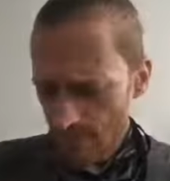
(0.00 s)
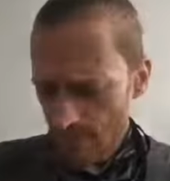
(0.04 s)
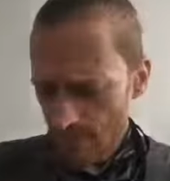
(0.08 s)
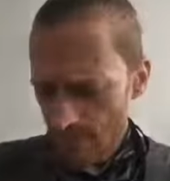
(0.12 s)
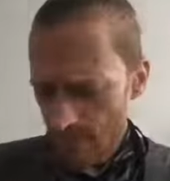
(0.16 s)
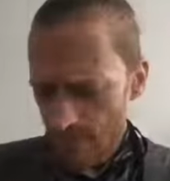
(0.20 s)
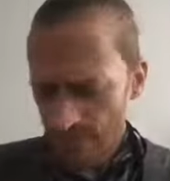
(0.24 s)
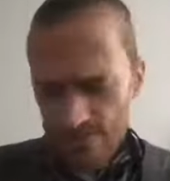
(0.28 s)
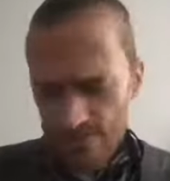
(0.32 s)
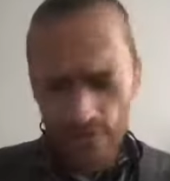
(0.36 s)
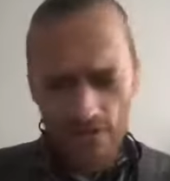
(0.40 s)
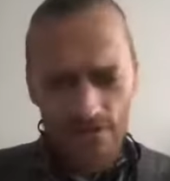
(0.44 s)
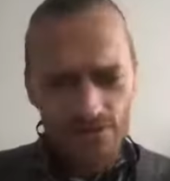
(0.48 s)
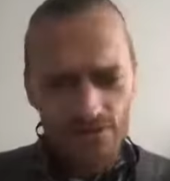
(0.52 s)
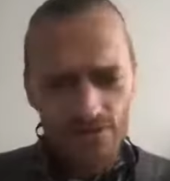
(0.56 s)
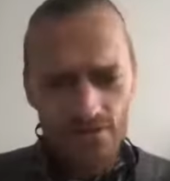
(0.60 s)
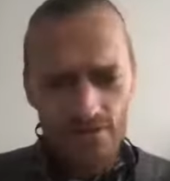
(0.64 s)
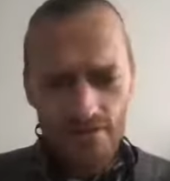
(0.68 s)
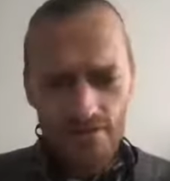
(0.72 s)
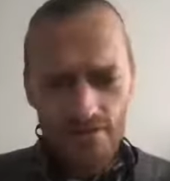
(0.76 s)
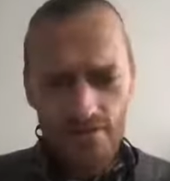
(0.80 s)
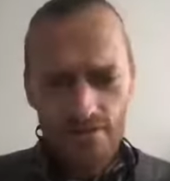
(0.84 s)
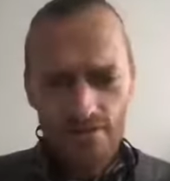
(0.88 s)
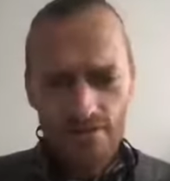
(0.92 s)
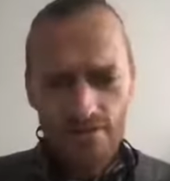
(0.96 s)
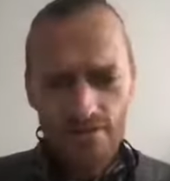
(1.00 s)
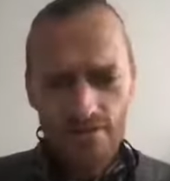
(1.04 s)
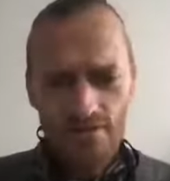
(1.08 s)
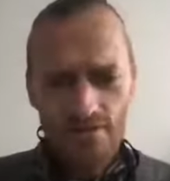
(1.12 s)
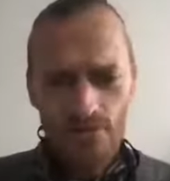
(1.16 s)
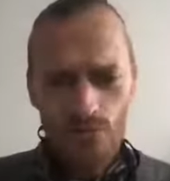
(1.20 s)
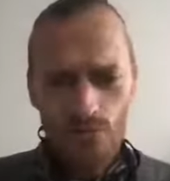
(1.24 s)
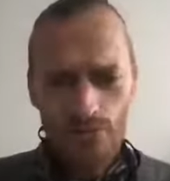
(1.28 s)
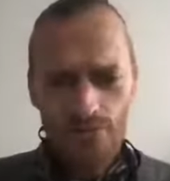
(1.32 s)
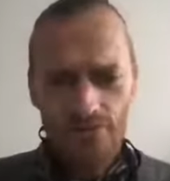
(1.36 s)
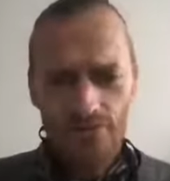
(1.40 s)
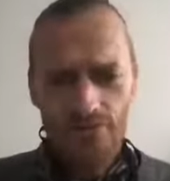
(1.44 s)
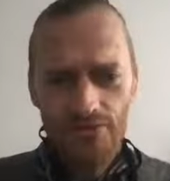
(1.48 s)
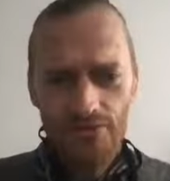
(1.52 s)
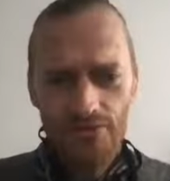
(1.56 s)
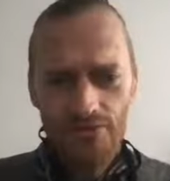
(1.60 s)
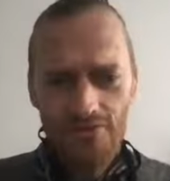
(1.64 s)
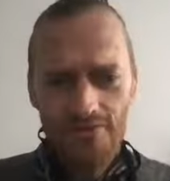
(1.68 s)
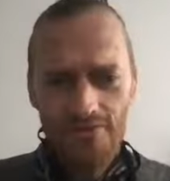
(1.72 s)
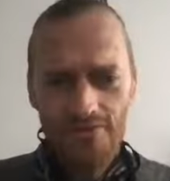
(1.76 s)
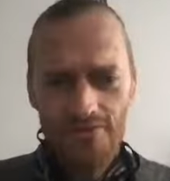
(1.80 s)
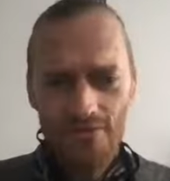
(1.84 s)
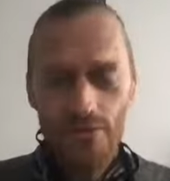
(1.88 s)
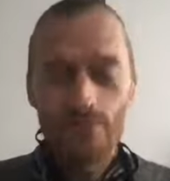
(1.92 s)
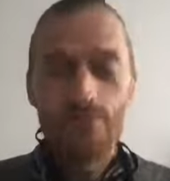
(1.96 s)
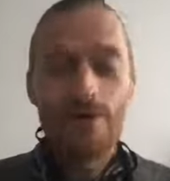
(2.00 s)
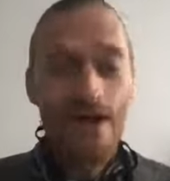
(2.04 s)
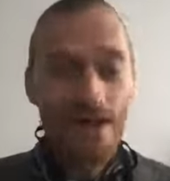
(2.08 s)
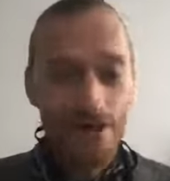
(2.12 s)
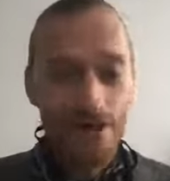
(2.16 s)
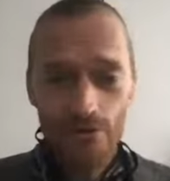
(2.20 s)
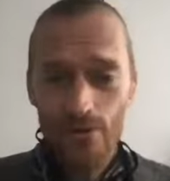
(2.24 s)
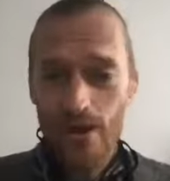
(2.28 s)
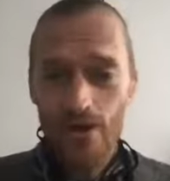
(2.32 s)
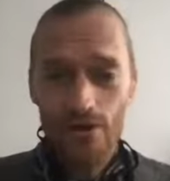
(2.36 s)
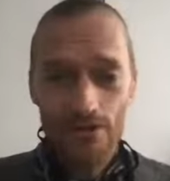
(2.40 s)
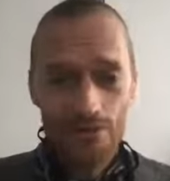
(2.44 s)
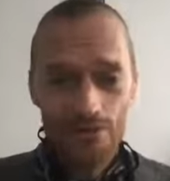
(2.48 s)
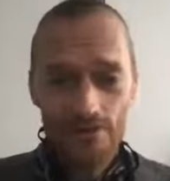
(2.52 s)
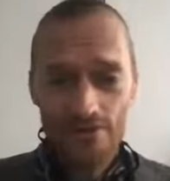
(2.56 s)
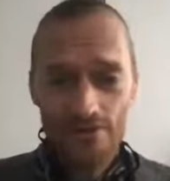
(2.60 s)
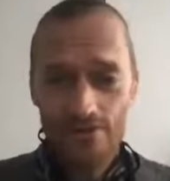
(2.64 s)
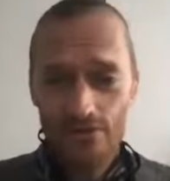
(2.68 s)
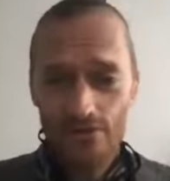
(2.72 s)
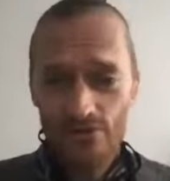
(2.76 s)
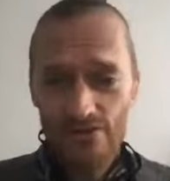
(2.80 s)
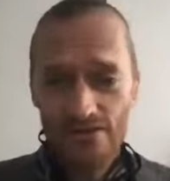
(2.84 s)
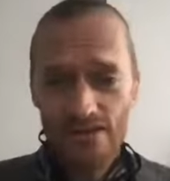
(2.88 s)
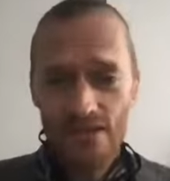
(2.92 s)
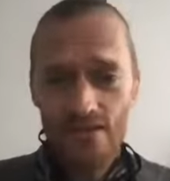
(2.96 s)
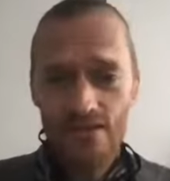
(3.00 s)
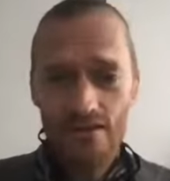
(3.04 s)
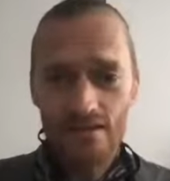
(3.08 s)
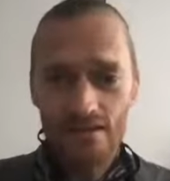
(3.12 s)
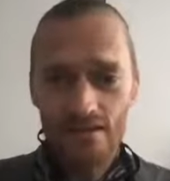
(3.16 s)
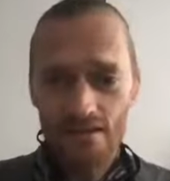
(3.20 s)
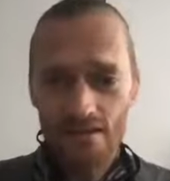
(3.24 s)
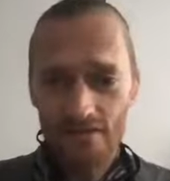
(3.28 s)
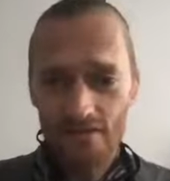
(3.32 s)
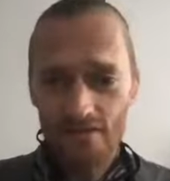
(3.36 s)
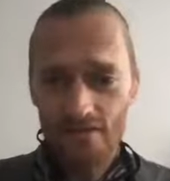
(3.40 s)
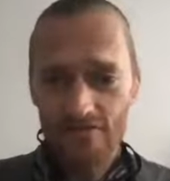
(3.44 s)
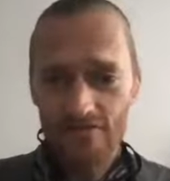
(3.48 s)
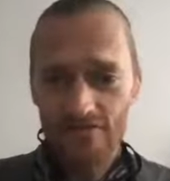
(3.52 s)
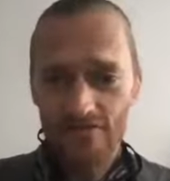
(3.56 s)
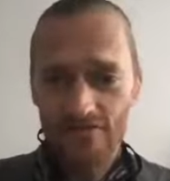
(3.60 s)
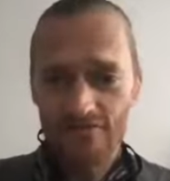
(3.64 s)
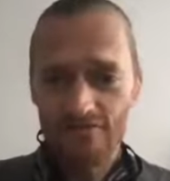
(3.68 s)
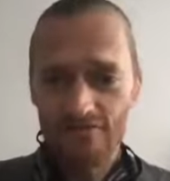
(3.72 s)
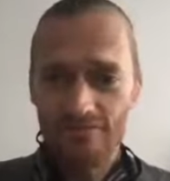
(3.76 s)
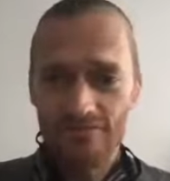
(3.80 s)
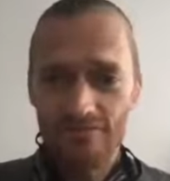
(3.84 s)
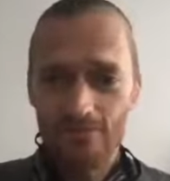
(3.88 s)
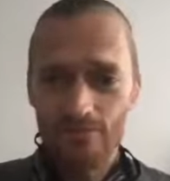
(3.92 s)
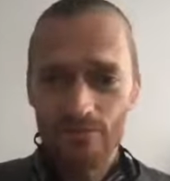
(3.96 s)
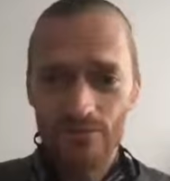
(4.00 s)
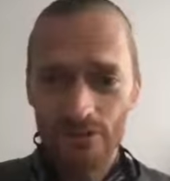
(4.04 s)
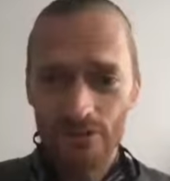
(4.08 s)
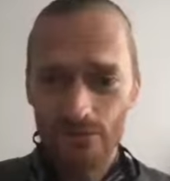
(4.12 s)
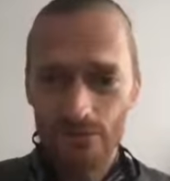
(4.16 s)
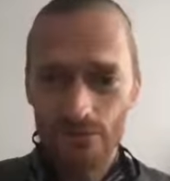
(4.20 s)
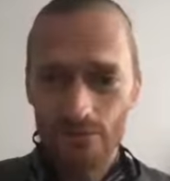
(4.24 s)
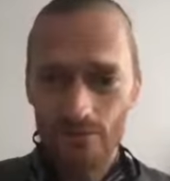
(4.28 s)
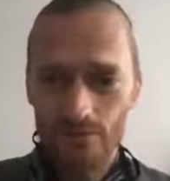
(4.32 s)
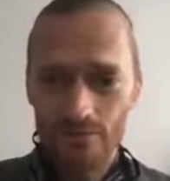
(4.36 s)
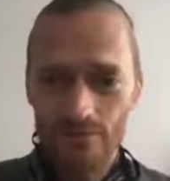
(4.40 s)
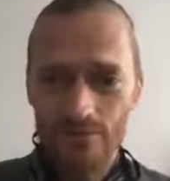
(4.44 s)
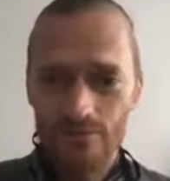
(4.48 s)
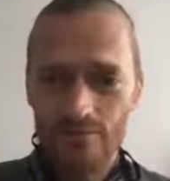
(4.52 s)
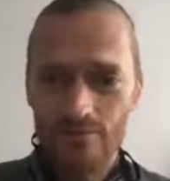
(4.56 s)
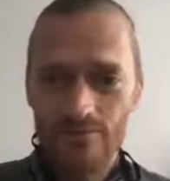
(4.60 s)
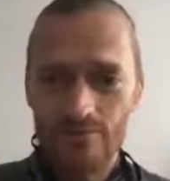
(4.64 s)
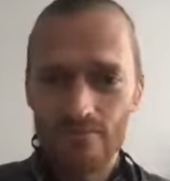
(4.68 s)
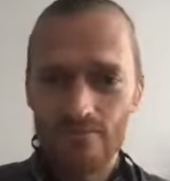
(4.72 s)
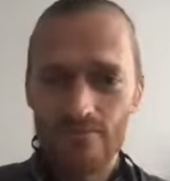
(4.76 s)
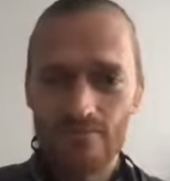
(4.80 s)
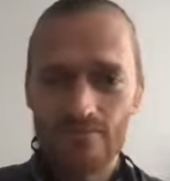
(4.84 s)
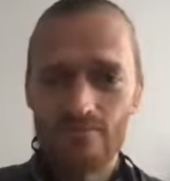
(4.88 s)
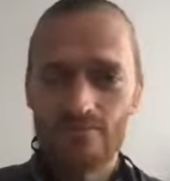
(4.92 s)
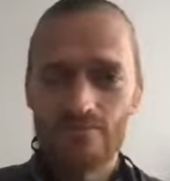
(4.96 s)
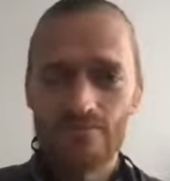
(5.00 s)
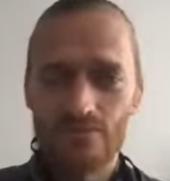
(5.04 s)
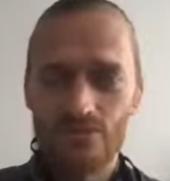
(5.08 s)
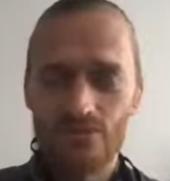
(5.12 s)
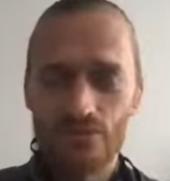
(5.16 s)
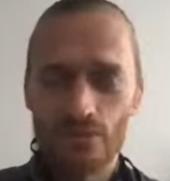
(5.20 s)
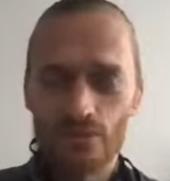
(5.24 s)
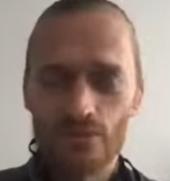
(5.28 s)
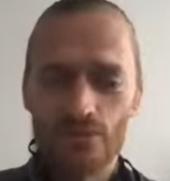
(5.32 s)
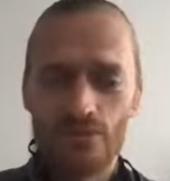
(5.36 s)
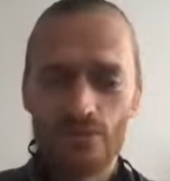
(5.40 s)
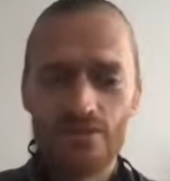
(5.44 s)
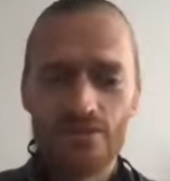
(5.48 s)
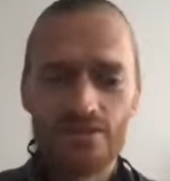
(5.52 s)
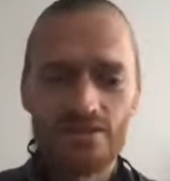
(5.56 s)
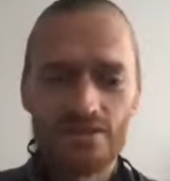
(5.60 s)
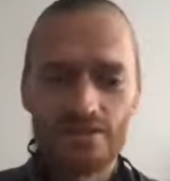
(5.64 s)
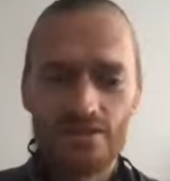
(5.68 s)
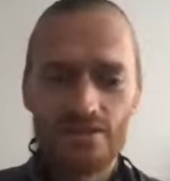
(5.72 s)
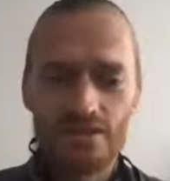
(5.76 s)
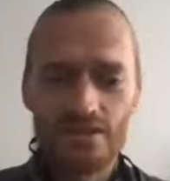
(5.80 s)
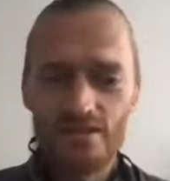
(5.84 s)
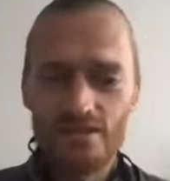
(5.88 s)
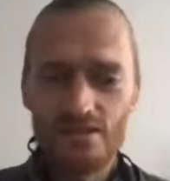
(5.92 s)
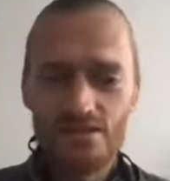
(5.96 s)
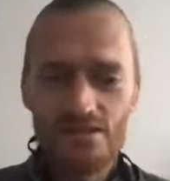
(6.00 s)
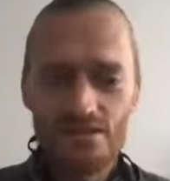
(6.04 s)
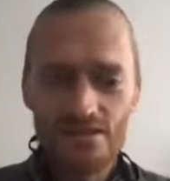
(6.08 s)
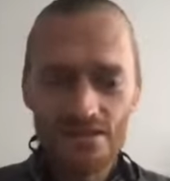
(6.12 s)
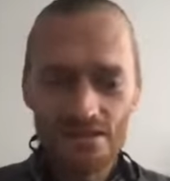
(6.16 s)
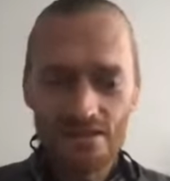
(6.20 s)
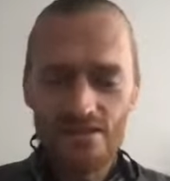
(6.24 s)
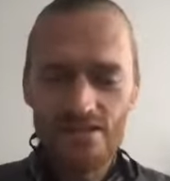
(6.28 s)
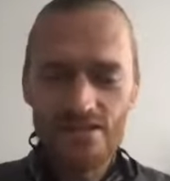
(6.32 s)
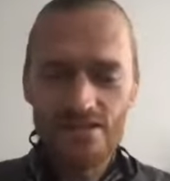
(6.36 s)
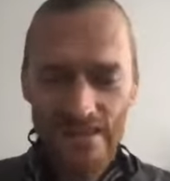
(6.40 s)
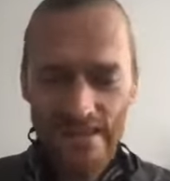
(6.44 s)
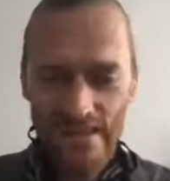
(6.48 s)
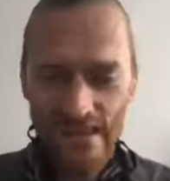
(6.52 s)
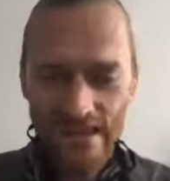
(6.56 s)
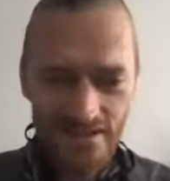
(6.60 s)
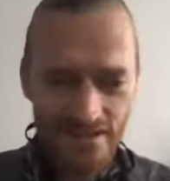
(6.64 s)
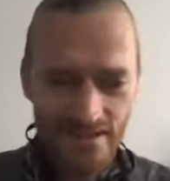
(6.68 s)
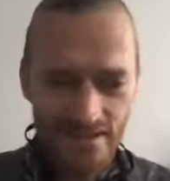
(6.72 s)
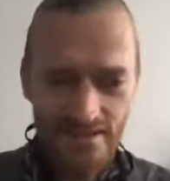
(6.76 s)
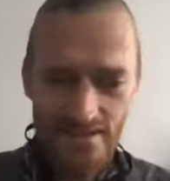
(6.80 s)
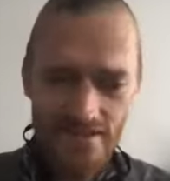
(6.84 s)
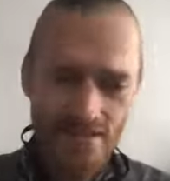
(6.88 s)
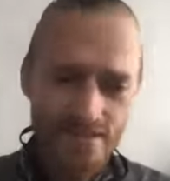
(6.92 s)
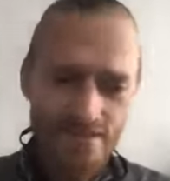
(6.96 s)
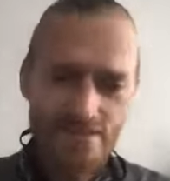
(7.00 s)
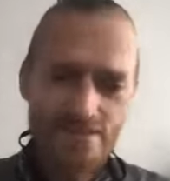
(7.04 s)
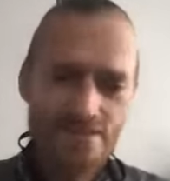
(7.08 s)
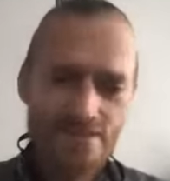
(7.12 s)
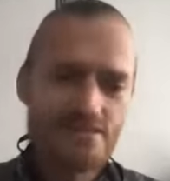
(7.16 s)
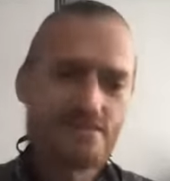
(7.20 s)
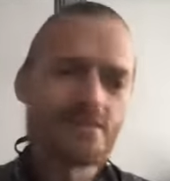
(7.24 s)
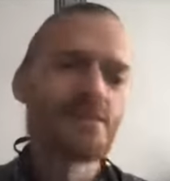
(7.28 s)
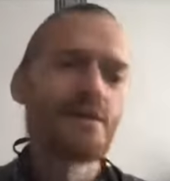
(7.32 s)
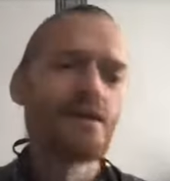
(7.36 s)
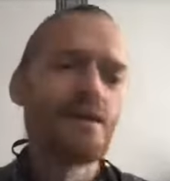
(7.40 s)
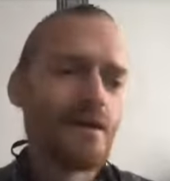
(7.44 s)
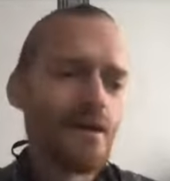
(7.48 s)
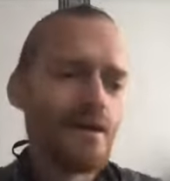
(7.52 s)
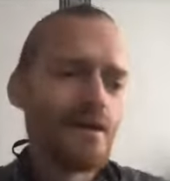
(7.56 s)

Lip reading: Especially with the background, like you said, of Bikram Chaudhary and his antics